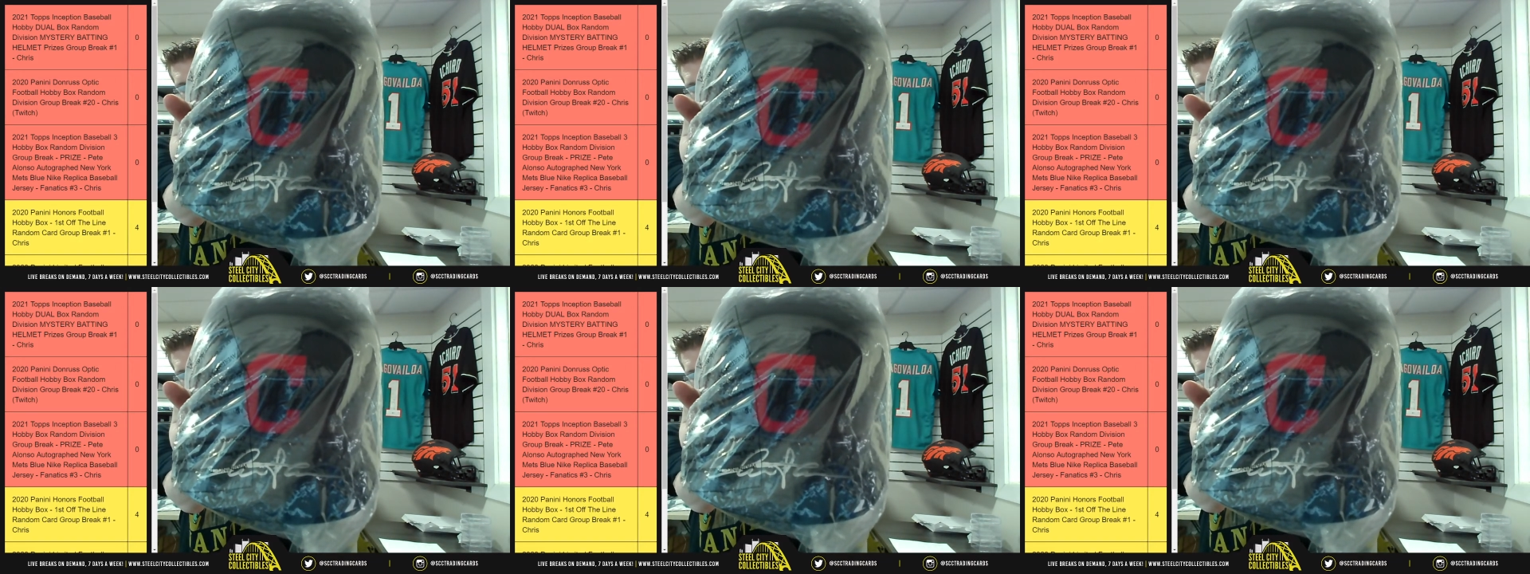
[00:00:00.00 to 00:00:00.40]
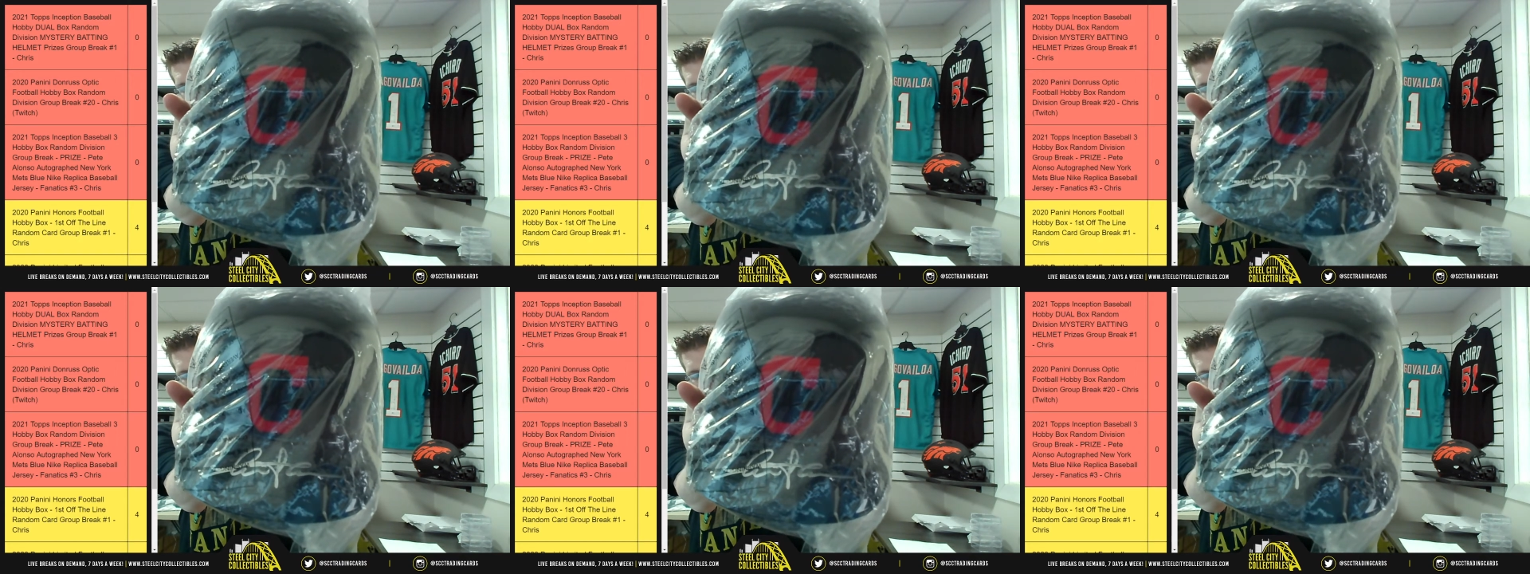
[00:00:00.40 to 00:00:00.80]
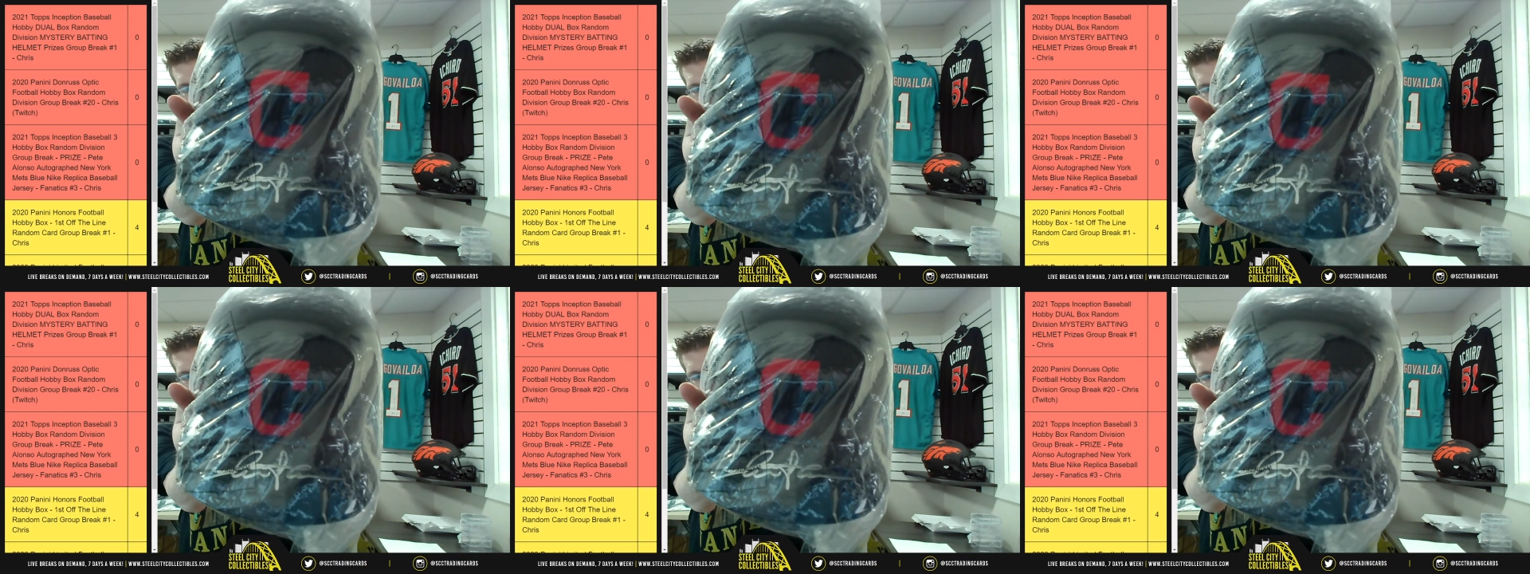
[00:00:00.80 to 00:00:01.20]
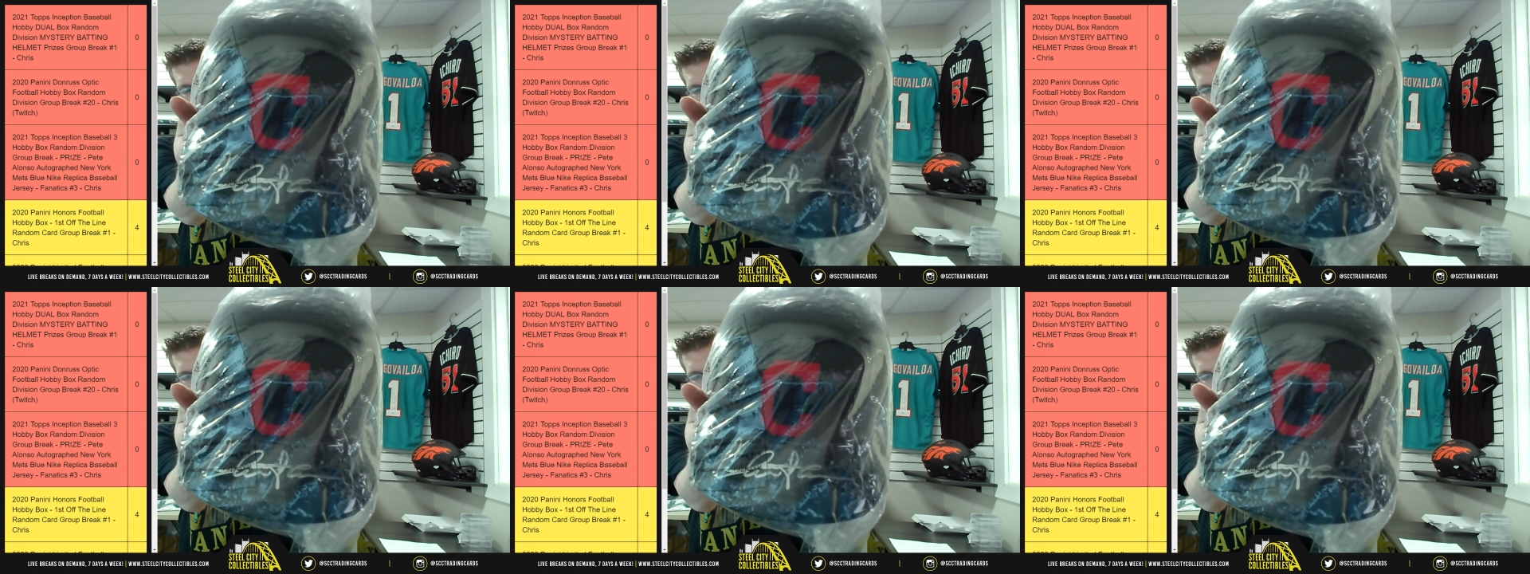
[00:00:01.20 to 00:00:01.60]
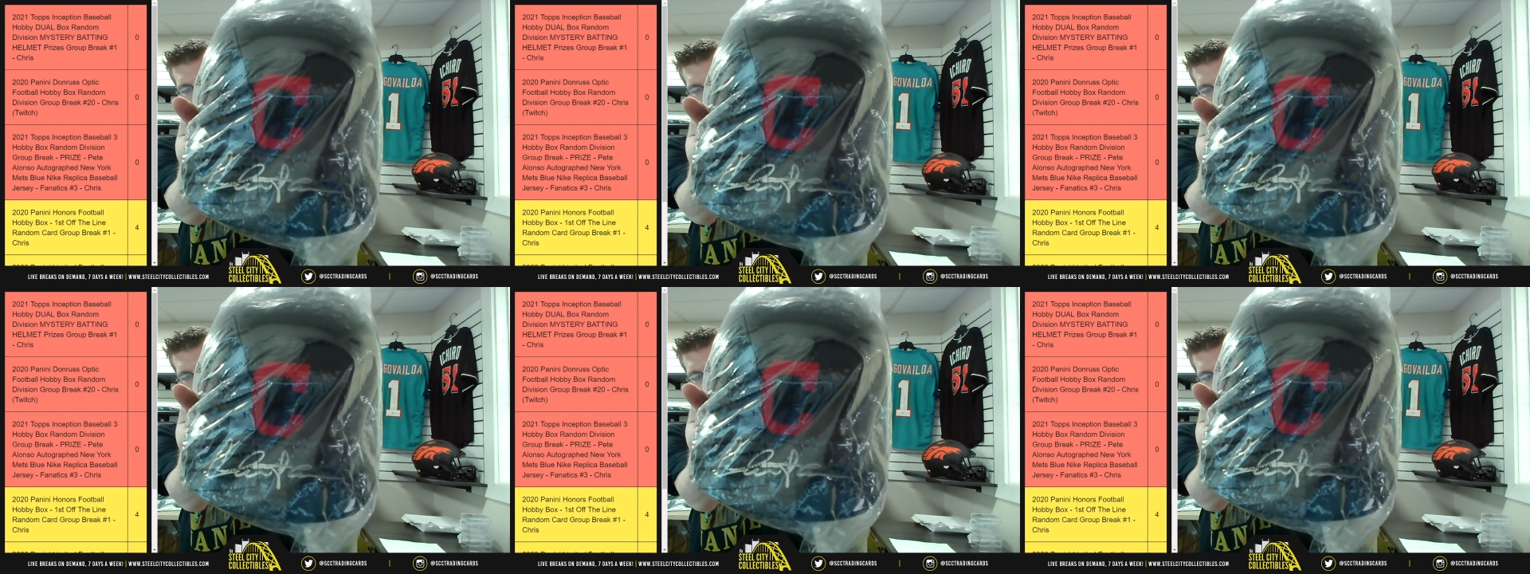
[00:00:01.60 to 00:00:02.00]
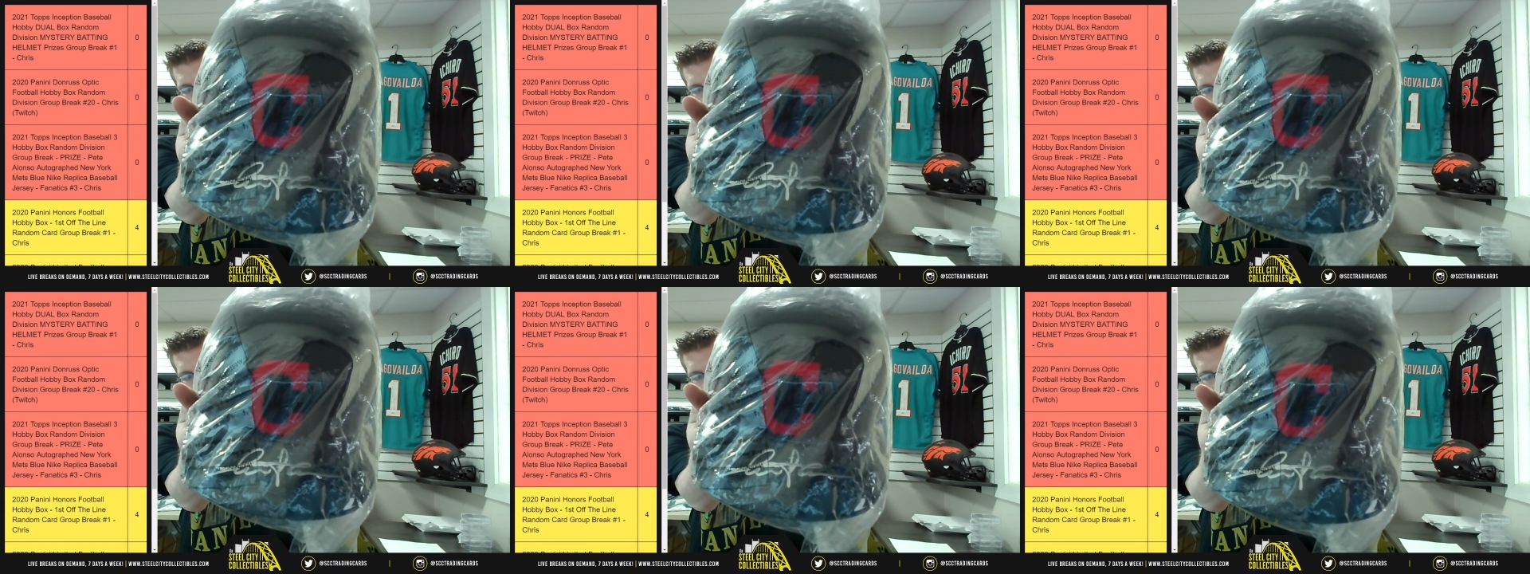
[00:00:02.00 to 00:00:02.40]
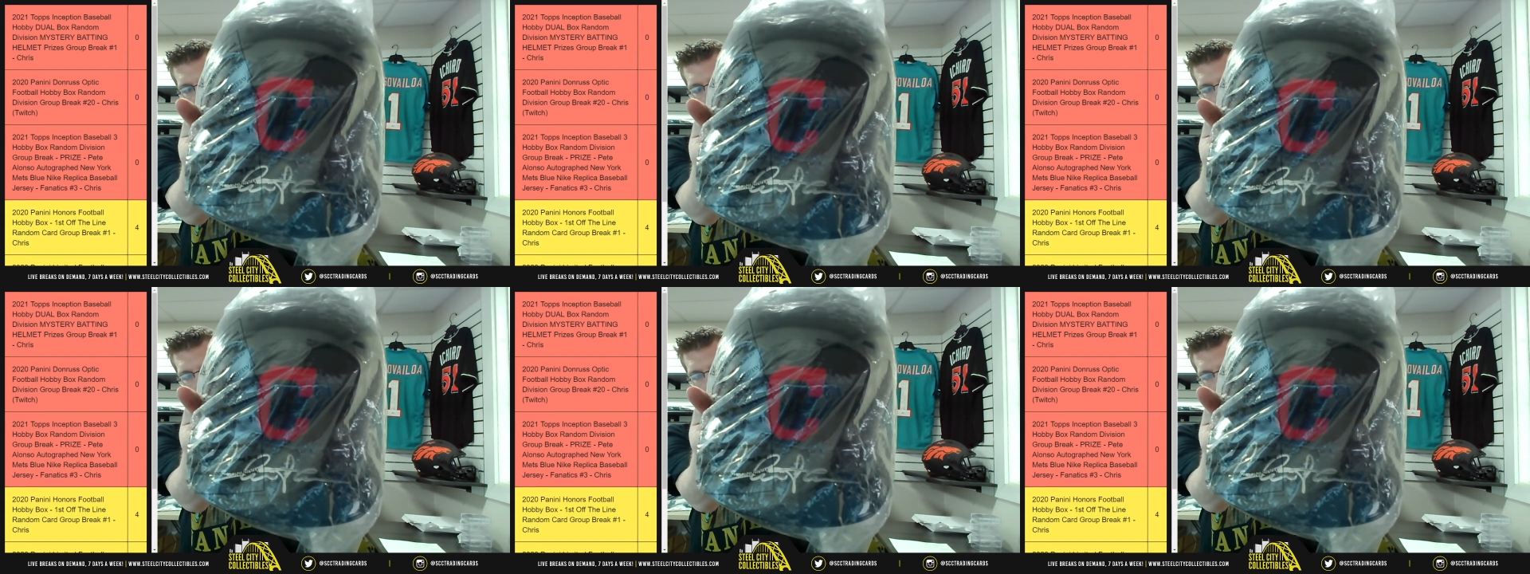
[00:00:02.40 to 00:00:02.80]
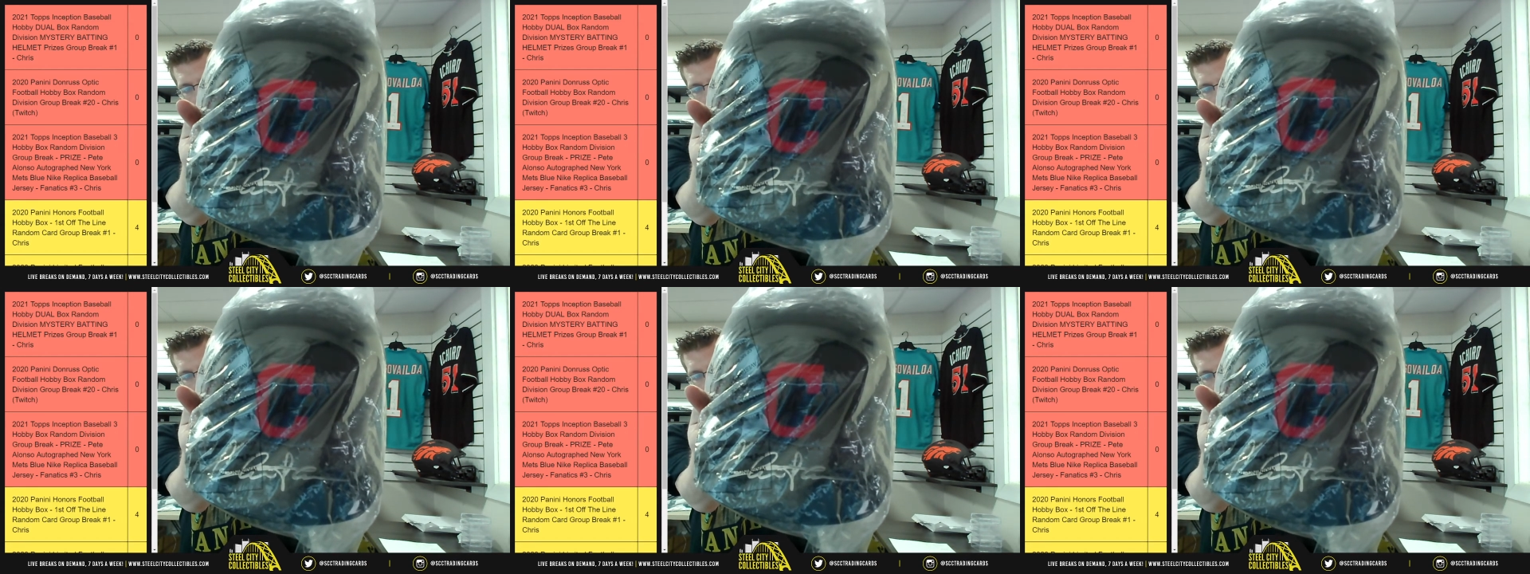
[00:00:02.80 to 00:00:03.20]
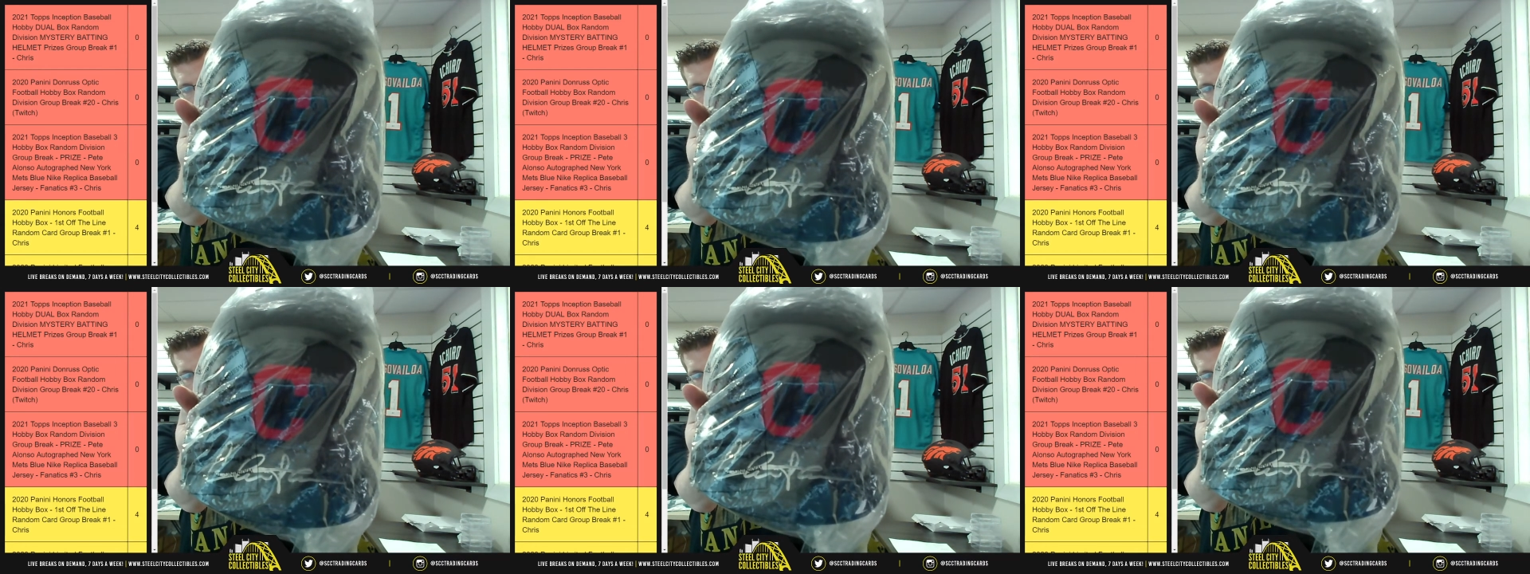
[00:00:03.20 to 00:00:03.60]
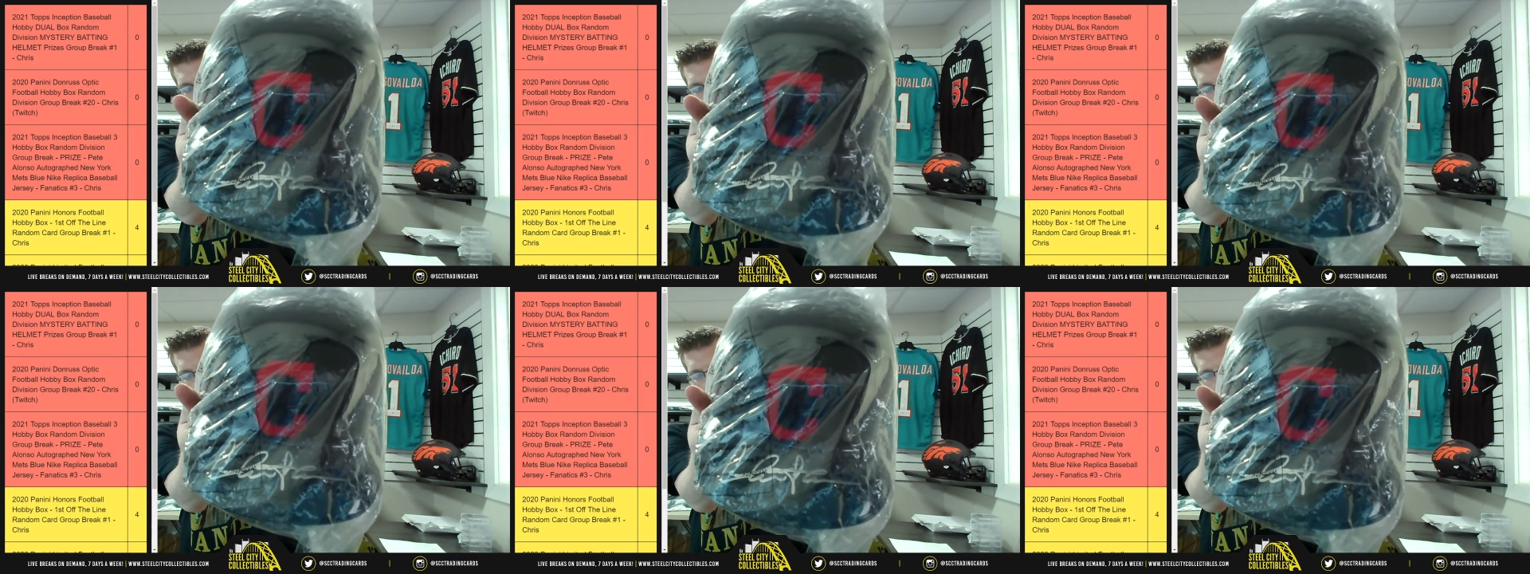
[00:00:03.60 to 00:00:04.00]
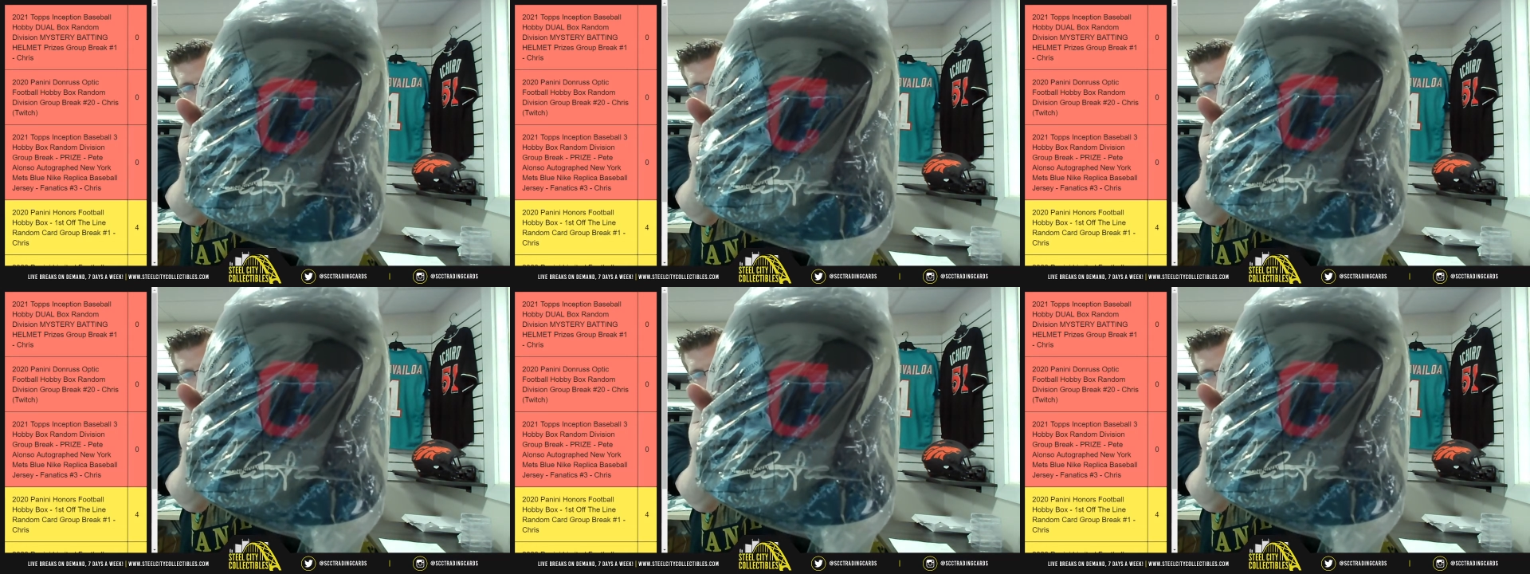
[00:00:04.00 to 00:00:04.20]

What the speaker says: Nobody's mouth can be seen.